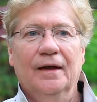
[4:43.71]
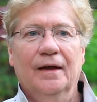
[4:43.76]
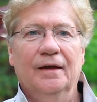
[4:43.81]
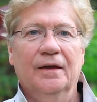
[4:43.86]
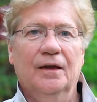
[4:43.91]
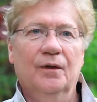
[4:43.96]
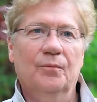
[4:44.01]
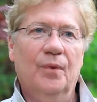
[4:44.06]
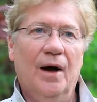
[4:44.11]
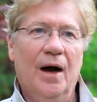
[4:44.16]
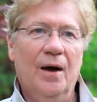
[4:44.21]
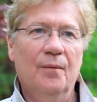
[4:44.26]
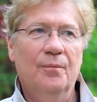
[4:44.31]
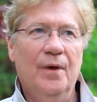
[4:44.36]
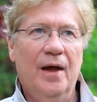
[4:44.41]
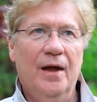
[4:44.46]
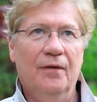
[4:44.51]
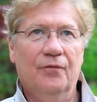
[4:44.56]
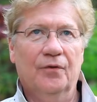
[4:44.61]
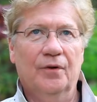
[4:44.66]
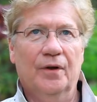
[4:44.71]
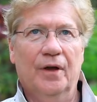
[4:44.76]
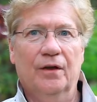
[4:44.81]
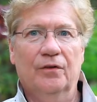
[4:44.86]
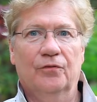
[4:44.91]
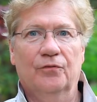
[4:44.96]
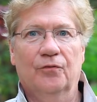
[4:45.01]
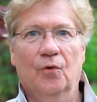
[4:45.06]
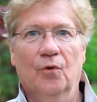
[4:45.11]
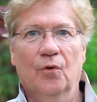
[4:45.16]
And then Bob Baffert
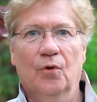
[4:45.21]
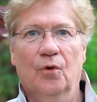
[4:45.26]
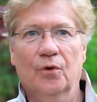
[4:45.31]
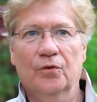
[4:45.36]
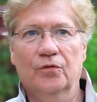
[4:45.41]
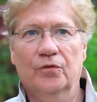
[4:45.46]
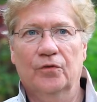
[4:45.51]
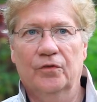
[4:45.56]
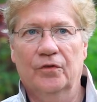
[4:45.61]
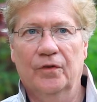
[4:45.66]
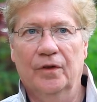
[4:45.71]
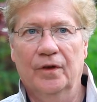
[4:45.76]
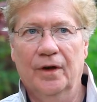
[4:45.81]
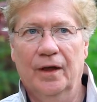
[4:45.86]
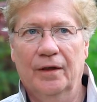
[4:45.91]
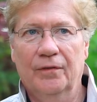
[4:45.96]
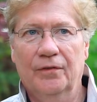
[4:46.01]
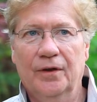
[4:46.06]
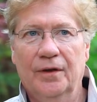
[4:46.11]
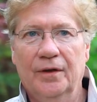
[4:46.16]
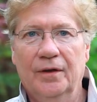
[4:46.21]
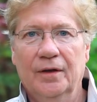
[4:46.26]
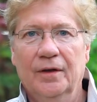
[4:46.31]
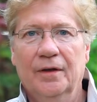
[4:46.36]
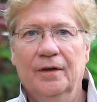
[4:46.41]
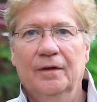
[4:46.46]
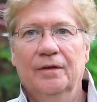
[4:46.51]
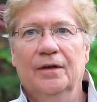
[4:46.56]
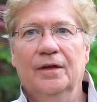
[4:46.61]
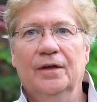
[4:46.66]
has 4 horses in. I think
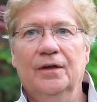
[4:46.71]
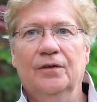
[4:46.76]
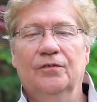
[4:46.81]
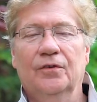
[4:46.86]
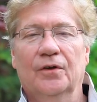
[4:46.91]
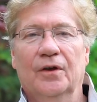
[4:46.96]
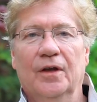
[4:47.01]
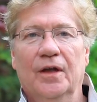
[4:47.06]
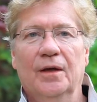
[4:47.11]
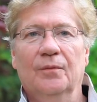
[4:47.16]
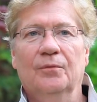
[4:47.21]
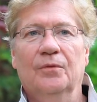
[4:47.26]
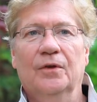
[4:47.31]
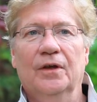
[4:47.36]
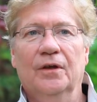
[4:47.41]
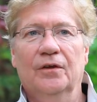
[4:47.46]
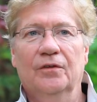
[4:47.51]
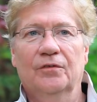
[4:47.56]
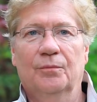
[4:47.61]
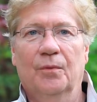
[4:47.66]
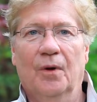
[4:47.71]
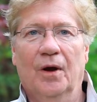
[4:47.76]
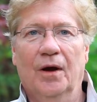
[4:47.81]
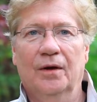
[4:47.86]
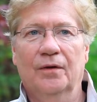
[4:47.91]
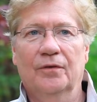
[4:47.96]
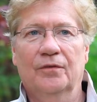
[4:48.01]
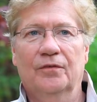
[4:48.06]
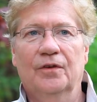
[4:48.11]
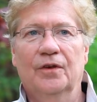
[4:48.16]
that he's going to empty his
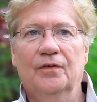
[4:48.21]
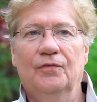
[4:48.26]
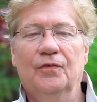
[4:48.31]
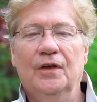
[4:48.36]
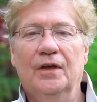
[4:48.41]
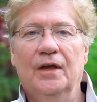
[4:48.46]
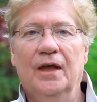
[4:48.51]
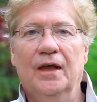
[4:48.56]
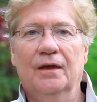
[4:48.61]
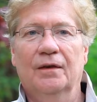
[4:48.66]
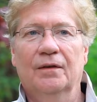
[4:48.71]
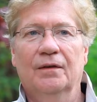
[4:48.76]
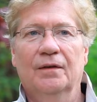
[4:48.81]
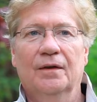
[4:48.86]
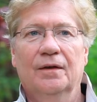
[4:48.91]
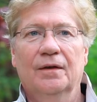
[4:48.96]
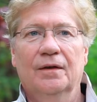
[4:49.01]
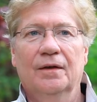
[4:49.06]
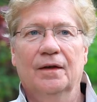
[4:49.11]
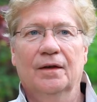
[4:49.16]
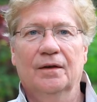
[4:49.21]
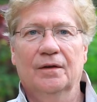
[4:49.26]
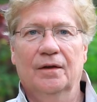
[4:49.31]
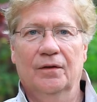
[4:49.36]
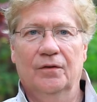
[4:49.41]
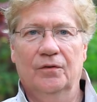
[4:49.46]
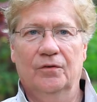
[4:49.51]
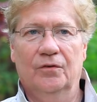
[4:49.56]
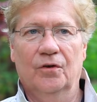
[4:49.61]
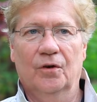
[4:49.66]
barn and see if he can't get
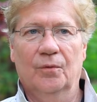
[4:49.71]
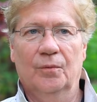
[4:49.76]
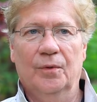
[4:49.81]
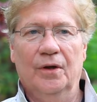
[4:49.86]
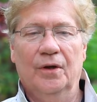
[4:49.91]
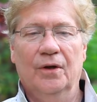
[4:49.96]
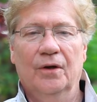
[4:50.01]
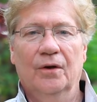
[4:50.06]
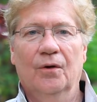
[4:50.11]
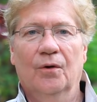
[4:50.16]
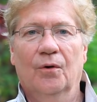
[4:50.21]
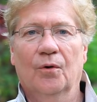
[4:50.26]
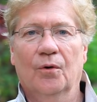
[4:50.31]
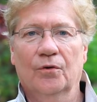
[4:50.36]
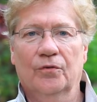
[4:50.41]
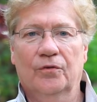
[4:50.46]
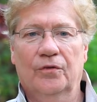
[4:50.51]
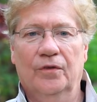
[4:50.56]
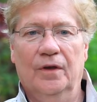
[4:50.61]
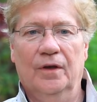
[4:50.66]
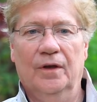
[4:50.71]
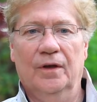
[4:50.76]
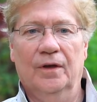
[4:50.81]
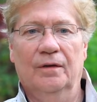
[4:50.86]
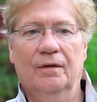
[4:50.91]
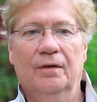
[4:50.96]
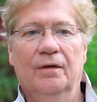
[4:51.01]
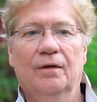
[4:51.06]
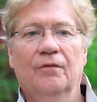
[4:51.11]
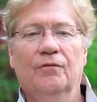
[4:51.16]
another Derby horse
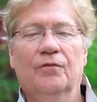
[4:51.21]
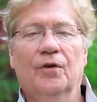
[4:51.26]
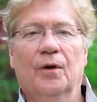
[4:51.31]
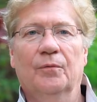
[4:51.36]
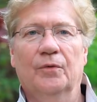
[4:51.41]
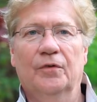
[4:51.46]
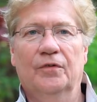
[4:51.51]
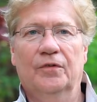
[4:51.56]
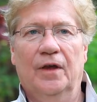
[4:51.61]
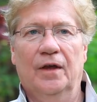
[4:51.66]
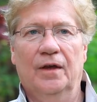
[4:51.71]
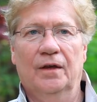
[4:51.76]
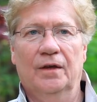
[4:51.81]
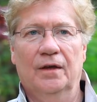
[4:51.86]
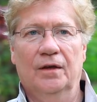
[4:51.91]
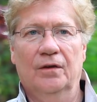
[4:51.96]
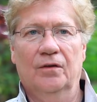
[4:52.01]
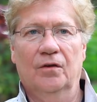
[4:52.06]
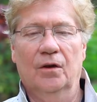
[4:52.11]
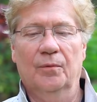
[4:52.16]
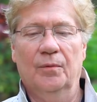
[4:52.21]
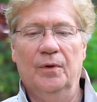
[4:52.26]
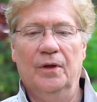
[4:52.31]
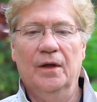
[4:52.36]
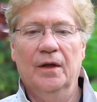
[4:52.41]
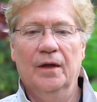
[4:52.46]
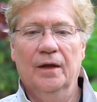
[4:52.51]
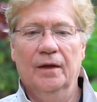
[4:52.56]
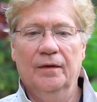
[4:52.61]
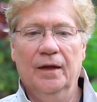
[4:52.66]
in from the Santa Anita Derby.
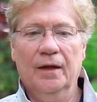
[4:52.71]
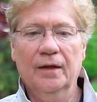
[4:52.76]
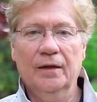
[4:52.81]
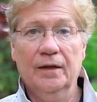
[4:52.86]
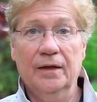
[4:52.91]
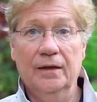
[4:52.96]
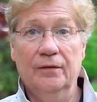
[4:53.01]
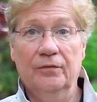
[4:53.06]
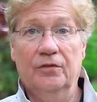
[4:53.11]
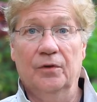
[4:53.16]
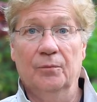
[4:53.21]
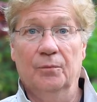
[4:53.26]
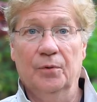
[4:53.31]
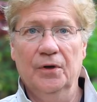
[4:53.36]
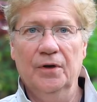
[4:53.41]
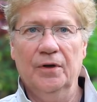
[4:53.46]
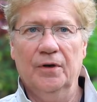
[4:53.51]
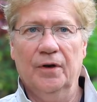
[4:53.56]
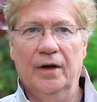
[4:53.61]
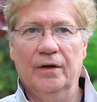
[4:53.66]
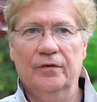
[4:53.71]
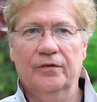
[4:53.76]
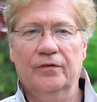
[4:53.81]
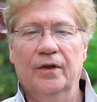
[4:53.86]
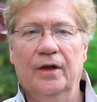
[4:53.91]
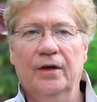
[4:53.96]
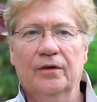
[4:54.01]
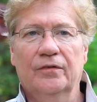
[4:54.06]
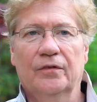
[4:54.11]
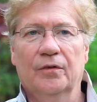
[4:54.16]
And that leaves the Bluegrass
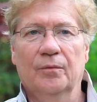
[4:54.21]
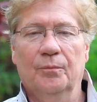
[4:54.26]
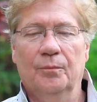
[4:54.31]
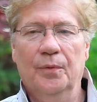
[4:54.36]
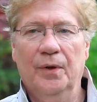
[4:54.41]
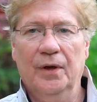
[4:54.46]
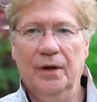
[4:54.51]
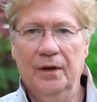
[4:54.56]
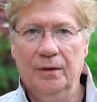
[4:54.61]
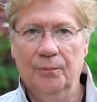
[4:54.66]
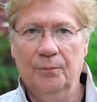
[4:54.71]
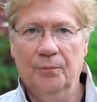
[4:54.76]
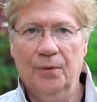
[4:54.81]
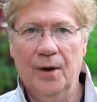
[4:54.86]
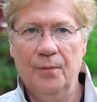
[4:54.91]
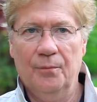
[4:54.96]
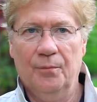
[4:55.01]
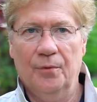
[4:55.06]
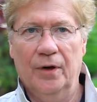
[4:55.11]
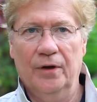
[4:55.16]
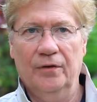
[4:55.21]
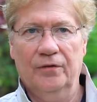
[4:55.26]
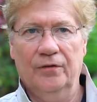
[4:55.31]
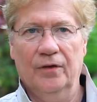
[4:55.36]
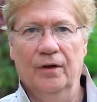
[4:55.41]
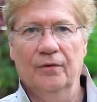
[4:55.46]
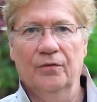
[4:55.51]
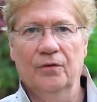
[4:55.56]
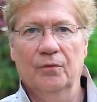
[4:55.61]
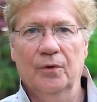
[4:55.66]
Stakes, the big prep race
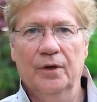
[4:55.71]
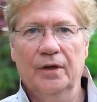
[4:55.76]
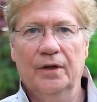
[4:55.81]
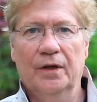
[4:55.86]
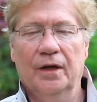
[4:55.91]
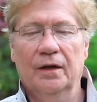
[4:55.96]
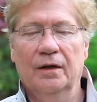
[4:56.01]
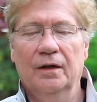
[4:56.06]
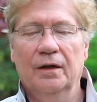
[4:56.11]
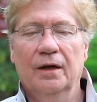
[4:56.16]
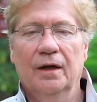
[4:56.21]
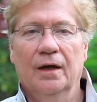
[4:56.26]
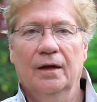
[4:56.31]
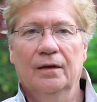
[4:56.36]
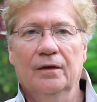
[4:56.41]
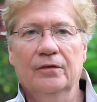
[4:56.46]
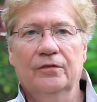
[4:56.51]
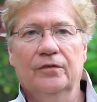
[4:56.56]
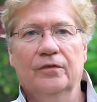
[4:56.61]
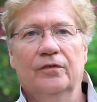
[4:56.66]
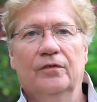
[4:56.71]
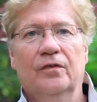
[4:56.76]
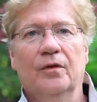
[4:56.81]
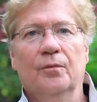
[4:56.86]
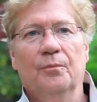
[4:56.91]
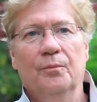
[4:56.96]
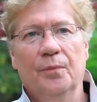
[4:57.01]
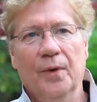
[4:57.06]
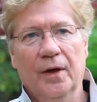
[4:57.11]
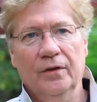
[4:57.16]
of the weekend. And this is the
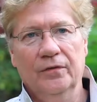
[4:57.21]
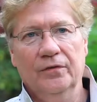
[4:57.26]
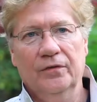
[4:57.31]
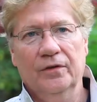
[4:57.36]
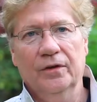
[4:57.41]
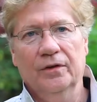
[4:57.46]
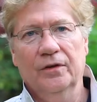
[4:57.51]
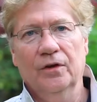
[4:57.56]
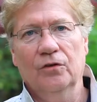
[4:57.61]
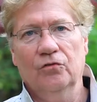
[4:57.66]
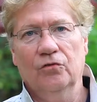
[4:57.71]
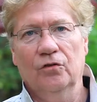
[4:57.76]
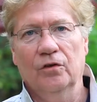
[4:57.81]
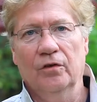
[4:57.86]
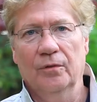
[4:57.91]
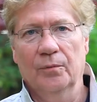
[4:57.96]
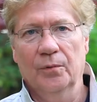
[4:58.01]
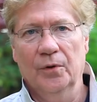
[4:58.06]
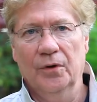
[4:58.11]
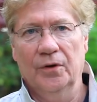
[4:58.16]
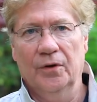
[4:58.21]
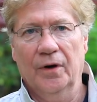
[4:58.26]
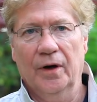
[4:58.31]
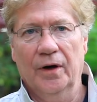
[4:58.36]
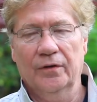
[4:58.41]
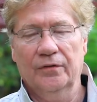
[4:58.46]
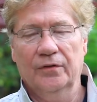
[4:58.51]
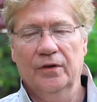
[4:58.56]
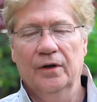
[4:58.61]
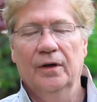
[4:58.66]
best edition of the
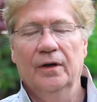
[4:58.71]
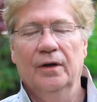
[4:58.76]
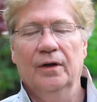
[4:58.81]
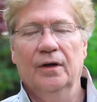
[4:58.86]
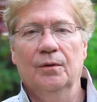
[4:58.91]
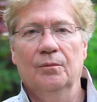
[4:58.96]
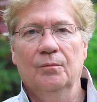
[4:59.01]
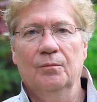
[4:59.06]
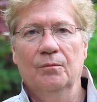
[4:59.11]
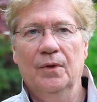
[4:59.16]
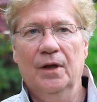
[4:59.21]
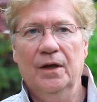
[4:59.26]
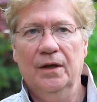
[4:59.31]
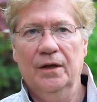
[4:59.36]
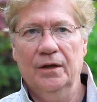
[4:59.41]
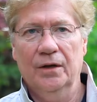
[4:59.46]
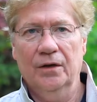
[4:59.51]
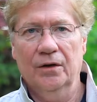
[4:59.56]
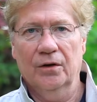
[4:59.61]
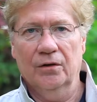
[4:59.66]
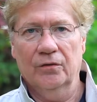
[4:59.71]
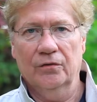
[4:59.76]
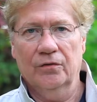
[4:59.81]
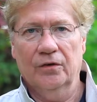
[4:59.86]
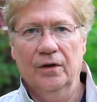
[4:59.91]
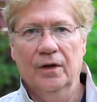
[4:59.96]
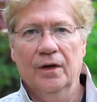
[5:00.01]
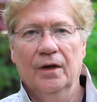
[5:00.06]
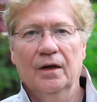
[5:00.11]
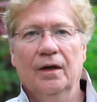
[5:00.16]
Bluegrass in many years.
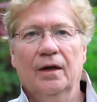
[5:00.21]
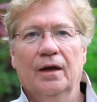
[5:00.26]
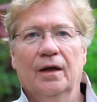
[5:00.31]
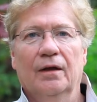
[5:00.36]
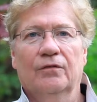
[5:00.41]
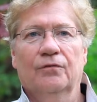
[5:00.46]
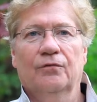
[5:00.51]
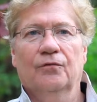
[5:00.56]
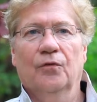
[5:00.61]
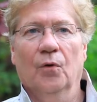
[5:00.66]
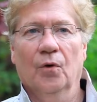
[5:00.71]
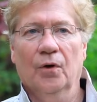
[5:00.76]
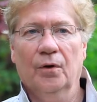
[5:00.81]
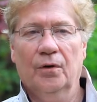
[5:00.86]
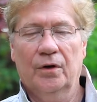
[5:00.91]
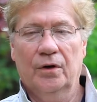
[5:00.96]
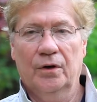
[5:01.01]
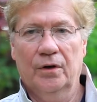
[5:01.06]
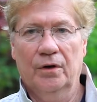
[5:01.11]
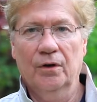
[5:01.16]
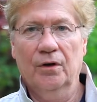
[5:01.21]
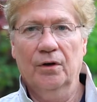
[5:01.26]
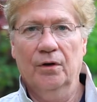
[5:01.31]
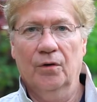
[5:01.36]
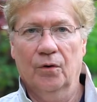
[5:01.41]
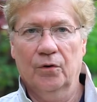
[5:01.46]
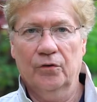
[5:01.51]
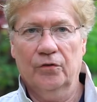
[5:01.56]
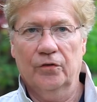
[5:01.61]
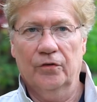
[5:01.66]
It has 4 good
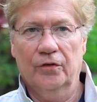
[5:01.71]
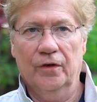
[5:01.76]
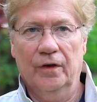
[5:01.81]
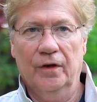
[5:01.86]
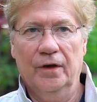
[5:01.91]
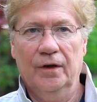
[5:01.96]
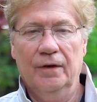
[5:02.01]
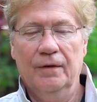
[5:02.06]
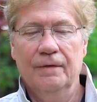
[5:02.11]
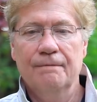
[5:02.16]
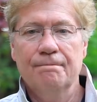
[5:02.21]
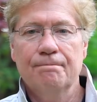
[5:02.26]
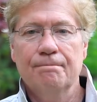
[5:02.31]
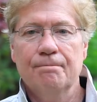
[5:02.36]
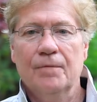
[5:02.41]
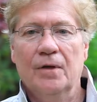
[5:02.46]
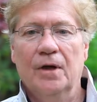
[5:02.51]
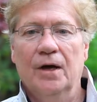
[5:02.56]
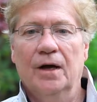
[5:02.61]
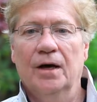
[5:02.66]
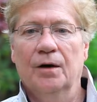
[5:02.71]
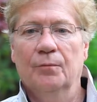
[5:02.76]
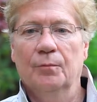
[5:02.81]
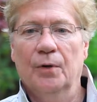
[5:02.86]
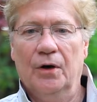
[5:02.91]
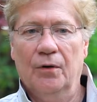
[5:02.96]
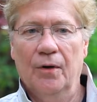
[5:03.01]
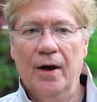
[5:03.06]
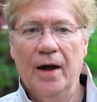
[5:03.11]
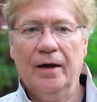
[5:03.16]
horses in it.
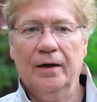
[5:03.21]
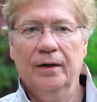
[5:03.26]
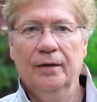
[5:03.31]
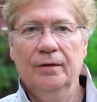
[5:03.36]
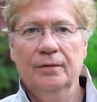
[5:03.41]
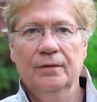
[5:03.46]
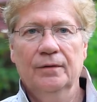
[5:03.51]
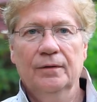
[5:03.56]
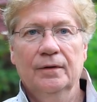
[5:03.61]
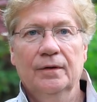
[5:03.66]
McCracken,